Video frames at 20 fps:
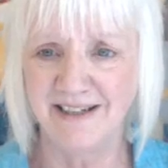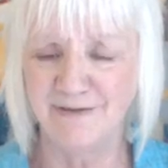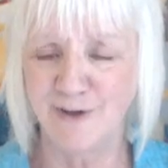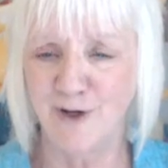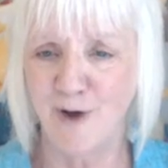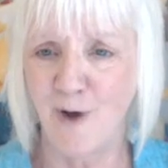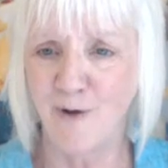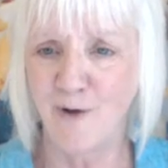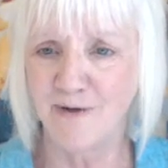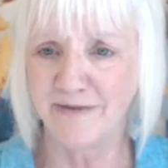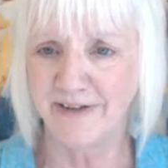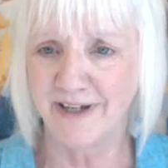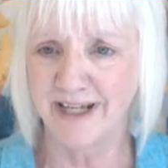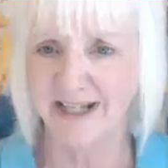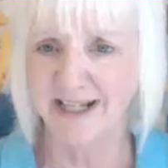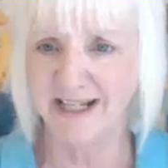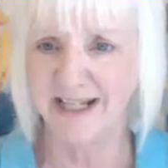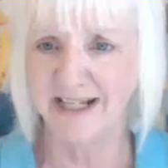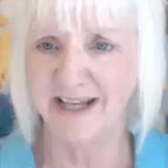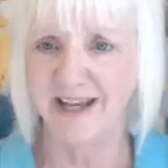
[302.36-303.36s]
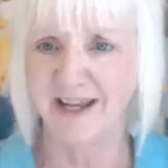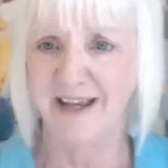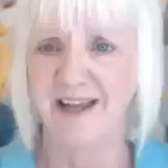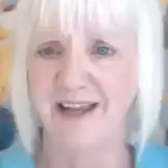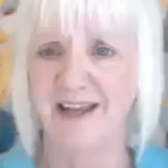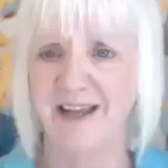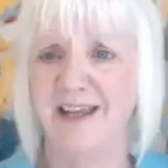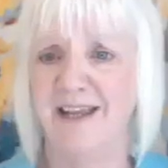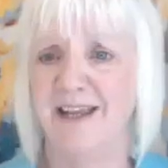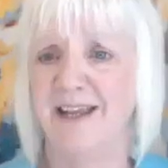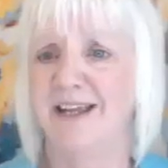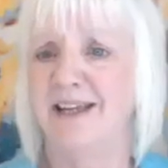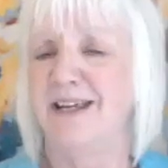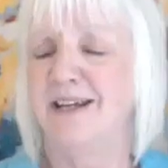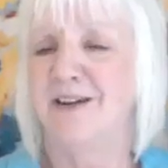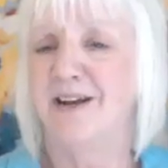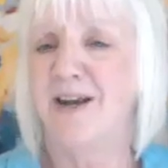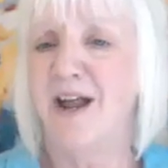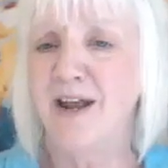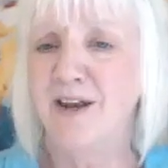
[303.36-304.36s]
of COVID,
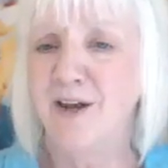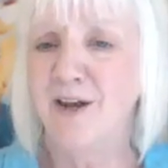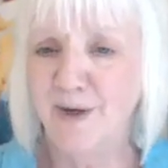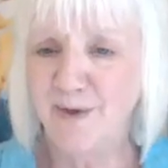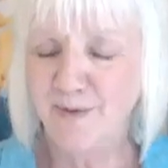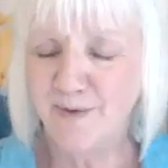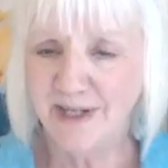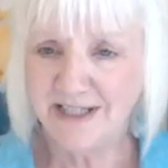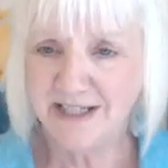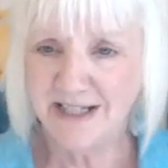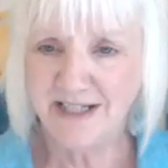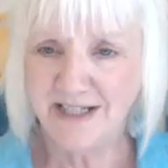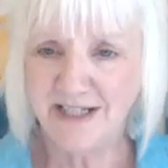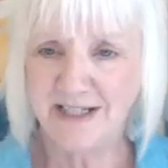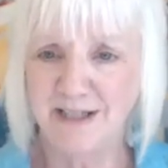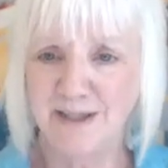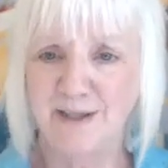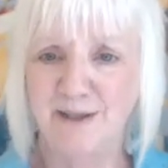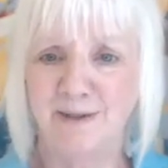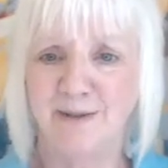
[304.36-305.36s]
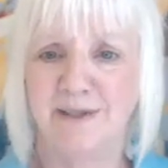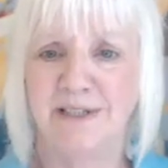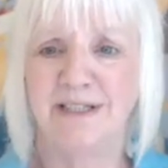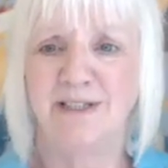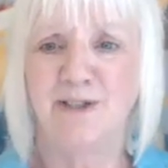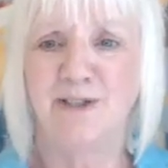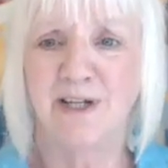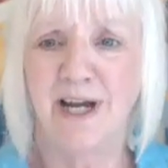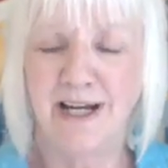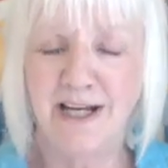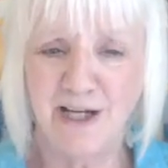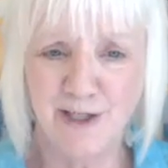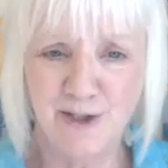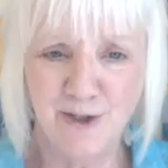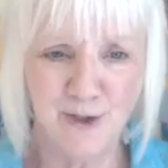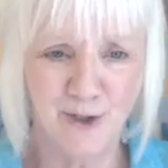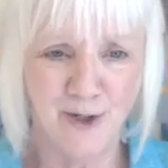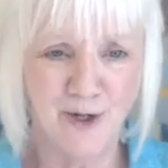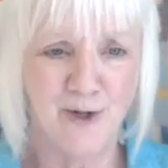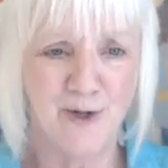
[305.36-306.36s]
and not knowing what to do, and trying to
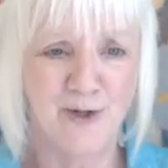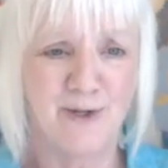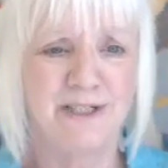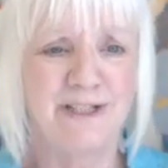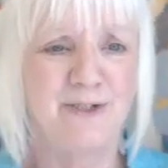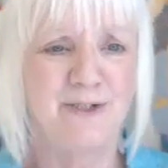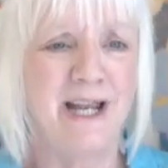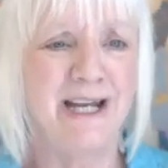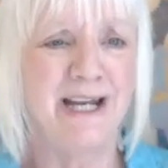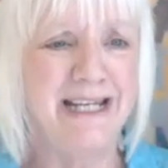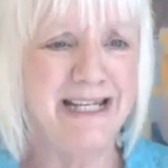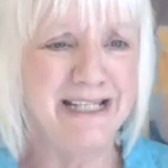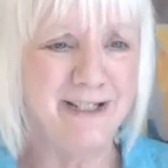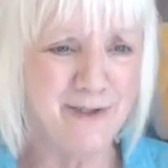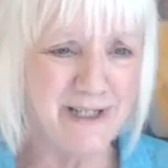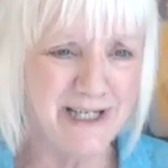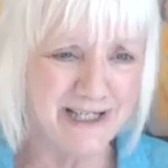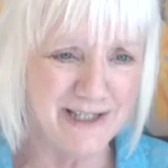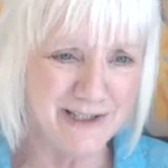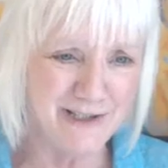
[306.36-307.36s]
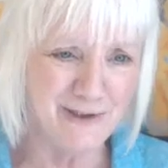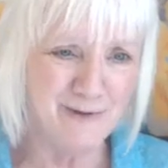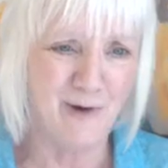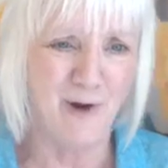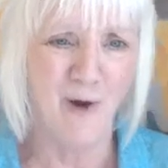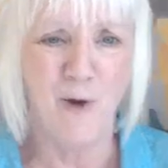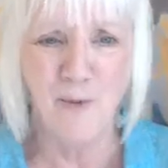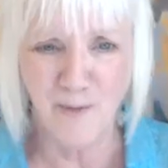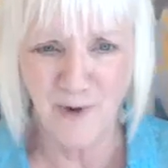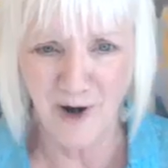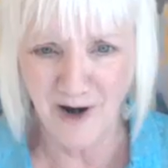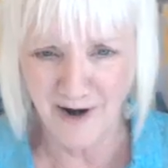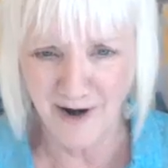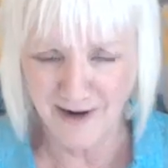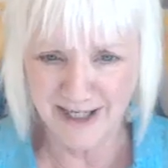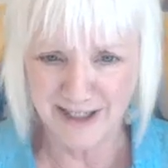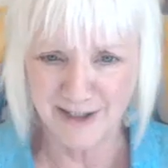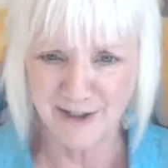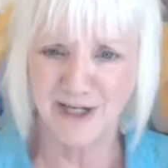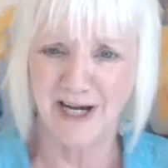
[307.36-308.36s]
control, and trying to get your kids to do
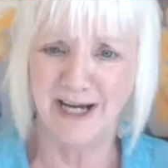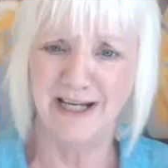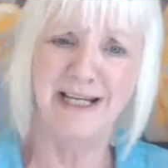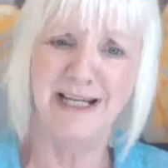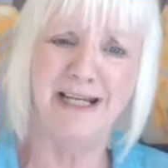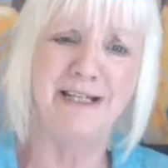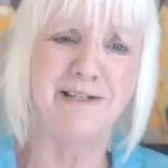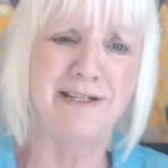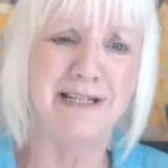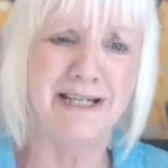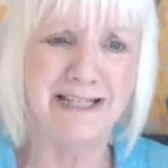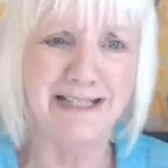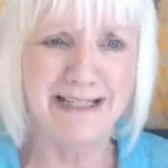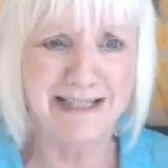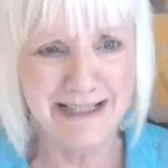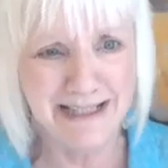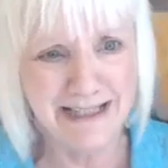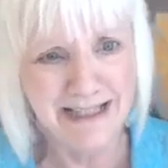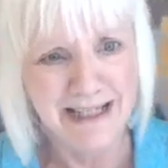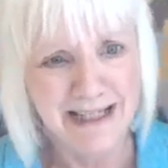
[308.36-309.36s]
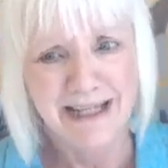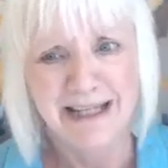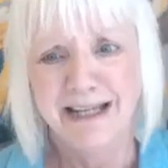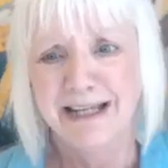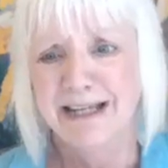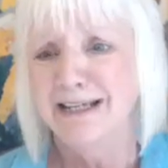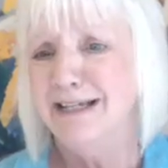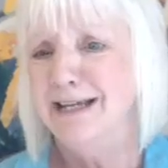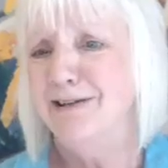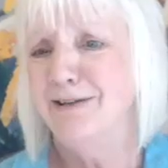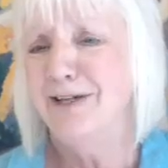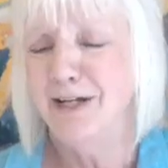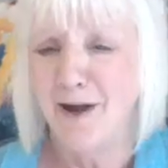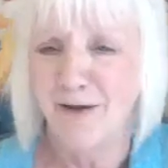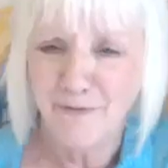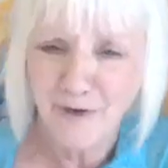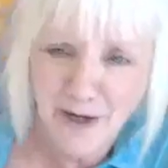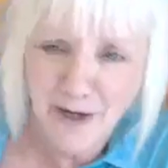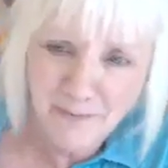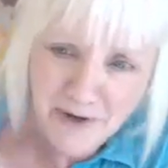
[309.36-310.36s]
homework, and trying to get your kids to, get
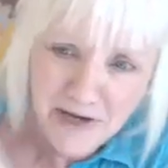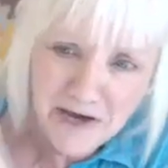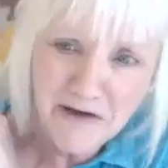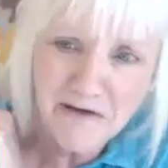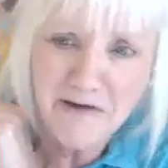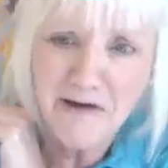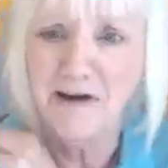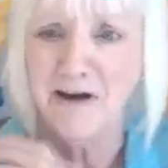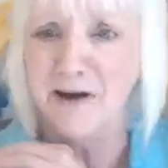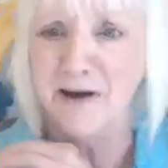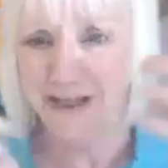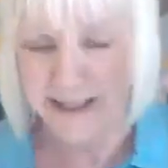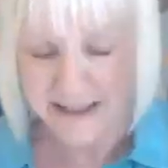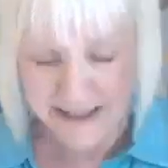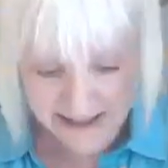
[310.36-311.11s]
off the computer. I mean,